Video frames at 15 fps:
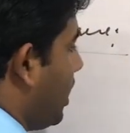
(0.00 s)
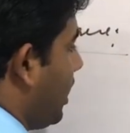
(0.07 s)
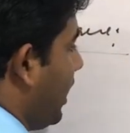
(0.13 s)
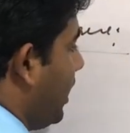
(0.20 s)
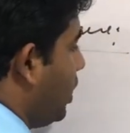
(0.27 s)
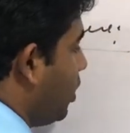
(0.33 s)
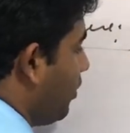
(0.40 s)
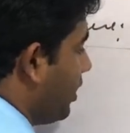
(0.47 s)

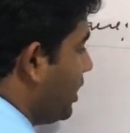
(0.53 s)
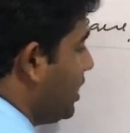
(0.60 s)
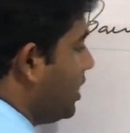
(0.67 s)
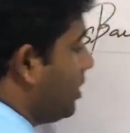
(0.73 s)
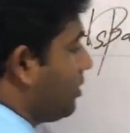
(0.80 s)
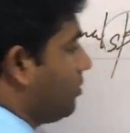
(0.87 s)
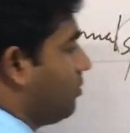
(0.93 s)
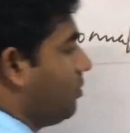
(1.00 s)
head over
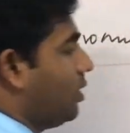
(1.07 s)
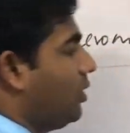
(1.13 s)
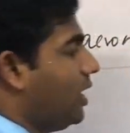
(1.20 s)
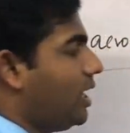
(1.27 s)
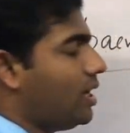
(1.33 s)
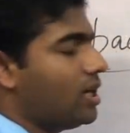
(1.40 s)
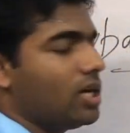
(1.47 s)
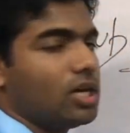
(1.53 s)
here.
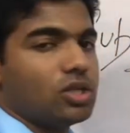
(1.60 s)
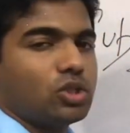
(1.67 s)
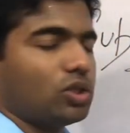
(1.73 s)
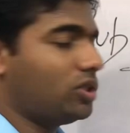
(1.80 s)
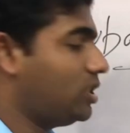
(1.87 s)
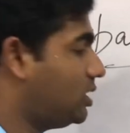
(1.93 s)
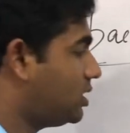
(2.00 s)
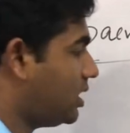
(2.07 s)
Okay, so
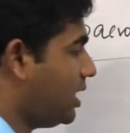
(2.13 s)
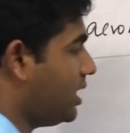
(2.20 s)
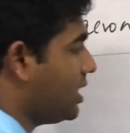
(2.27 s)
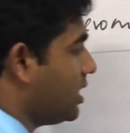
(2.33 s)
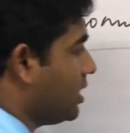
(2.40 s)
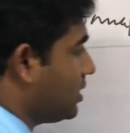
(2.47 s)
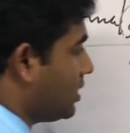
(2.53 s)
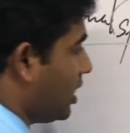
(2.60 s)
this
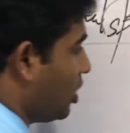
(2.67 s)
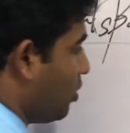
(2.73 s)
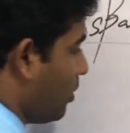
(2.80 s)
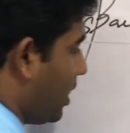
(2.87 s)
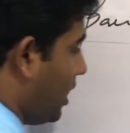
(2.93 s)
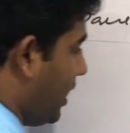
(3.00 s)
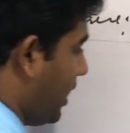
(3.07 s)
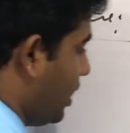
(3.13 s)
is the
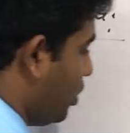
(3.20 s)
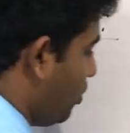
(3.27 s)
humeral head. You